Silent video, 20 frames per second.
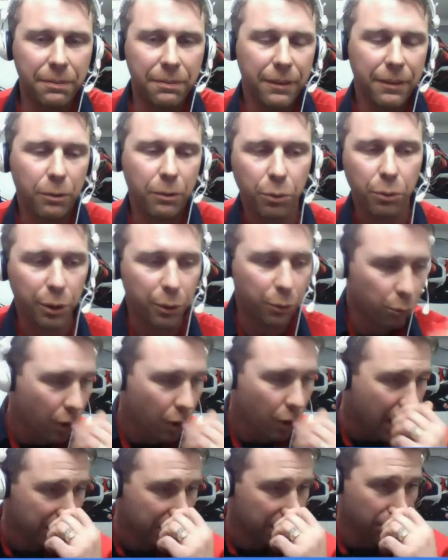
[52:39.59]
When
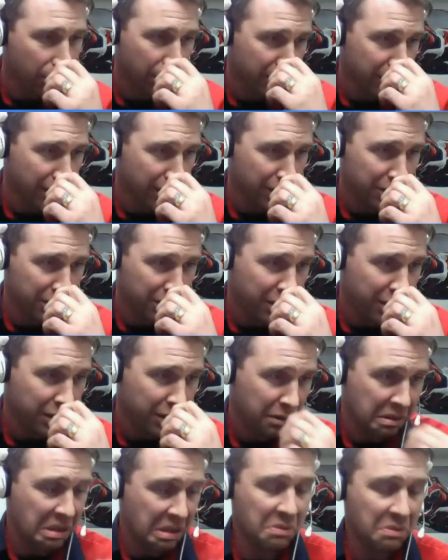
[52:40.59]
Rossi broke into the
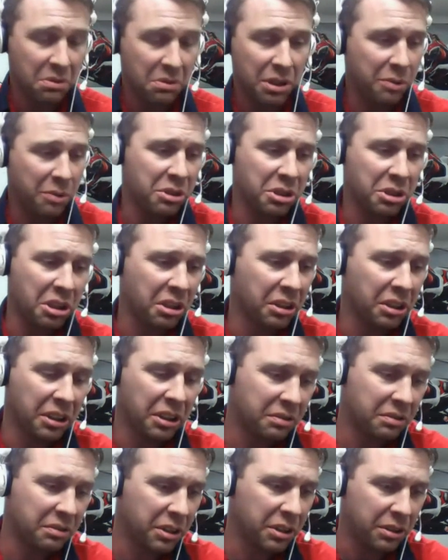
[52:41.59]
scene, he was killing it.